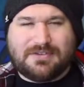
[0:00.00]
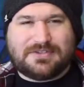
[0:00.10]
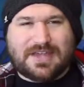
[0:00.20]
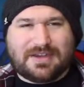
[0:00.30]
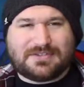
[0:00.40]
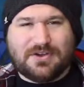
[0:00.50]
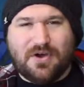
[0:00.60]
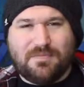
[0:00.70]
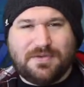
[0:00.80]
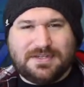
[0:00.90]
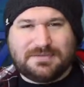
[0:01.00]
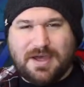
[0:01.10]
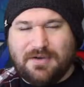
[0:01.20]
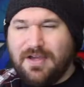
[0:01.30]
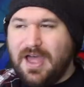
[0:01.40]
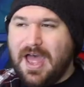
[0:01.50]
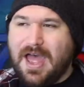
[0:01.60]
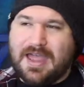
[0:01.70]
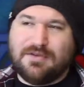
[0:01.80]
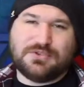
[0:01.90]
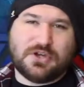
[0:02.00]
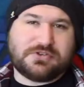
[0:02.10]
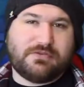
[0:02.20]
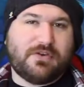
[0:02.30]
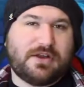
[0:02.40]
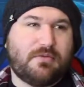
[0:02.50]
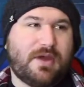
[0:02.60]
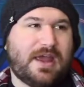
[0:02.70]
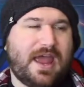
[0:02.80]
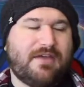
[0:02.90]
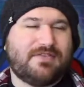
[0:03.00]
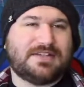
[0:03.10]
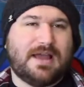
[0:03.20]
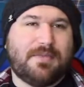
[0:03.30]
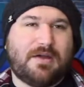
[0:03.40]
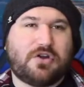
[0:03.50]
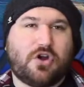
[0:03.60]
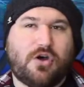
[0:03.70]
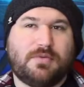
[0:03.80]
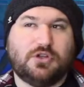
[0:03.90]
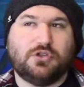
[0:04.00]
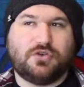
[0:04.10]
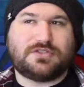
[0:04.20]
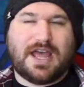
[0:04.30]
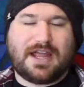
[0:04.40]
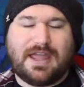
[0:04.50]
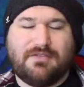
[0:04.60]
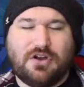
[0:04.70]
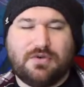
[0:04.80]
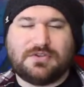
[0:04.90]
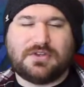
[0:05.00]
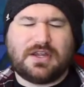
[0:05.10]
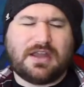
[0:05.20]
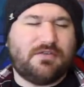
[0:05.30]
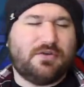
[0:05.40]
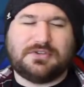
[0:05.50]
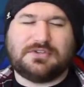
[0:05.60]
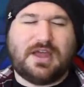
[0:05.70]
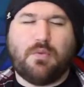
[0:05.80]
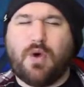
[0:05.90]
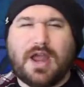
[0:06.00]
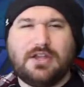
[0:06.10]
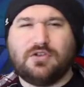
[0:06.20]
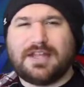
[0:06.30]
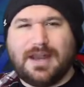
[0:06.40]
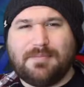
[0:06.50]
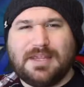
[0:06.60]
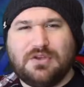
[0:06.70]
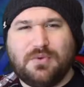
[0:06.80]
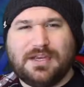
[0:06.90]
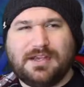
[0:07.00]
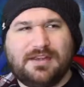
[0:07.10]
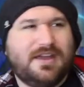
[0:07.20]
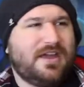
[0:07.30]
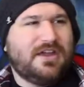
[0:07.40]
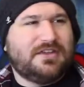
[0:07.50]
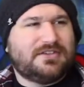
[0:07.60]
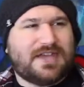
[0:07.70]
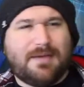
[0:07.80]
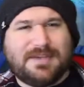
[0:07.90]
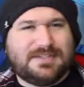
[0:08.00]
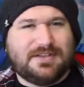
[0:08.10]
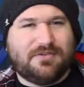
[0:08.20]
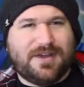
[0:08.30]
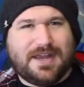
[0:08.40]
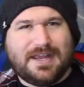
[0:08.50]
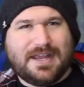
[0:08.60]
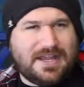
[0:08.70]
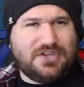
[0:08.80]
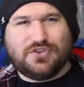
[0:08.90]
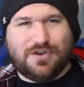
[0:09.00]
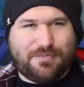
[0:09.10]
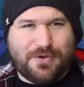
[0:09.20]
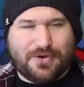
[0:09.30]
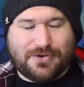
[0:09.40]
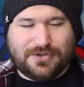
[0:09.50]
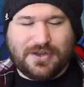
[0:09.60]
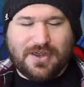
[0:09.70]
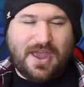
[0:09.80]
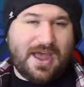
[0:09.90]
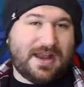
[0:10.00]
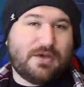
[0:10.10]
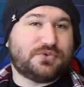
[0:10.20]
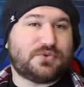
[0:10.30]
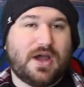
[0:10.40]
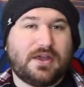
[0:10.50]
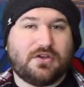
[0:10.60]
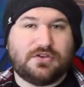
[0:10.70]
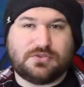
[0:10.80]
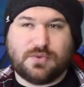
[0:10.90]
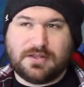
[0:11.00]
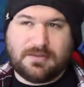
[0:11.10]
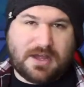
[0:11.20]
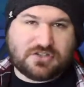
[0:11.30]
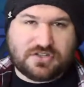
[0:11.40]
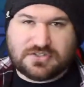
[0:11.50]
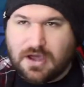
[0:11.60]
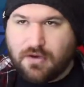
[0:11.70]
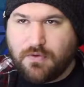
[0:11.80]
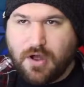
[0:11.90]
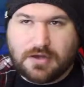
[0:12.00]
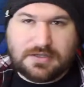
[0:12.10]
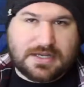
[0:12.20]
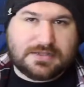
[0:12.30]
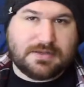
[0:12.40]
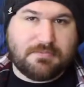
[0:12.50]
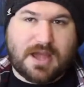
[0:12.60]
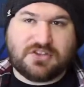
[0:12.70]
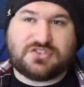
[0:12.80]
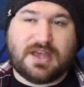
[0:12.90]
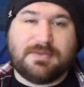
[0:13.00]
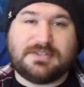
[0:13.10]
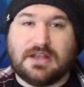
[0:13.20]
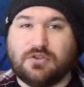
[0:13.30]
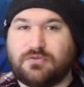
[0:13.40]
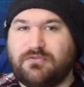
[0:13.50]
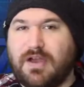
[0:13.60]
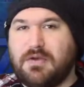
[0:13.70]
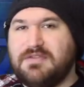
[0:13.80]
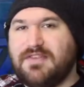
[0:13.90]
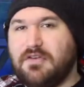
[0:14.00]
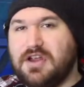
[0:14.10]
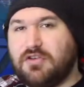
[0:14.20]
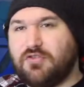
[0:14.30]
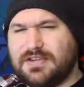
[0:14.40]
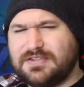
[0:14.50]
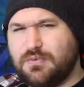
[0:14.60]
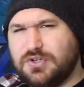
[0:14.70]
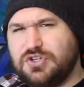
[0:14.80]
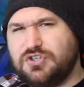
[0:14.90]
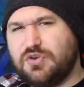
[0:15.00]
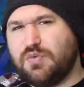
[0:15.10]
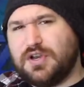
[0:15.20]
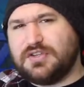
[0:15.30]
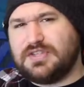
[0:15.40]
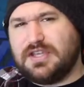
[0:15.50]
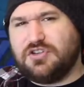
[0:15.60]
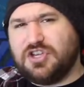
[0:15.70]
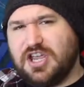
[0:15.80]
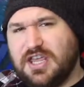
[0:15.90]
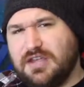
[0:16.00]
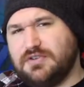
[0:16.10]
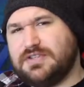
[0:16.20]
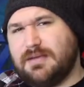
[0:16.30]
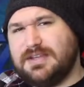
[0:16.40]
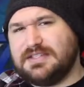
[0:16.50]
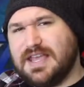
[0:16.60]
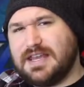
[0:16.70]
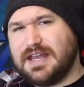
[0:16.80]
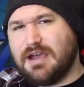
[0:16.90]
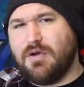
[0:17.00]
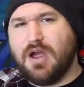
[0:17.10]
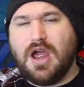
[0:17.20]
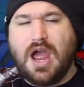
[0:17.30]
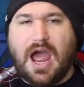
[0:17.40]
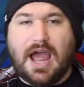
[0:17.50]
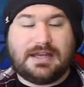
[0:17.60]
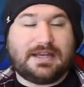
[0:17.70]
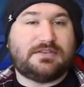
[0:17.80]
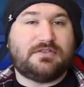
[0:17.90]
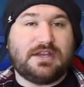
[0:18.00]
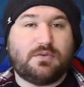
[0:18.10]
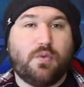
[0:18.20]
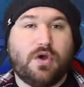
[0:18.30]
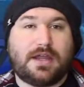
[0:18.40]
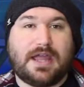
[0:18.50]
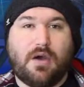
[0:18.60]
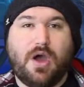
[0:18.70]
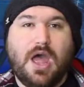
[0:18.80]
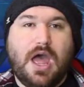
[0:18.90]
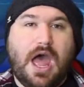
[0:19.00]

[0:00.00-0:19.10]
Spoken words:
Saxton opened his mouth. It was also funny where every time Baron Corbin looked at Kevin Owens, Kevin Owens is like, why are you looking at me, you idiot? Sammy's in the ring, he's your opponent. And that was quite good as well. The match itself, decent match. Sami Zayn looked very, very aggressive, which you do want to see on your heel, Sami Zayn, now, and it did work out.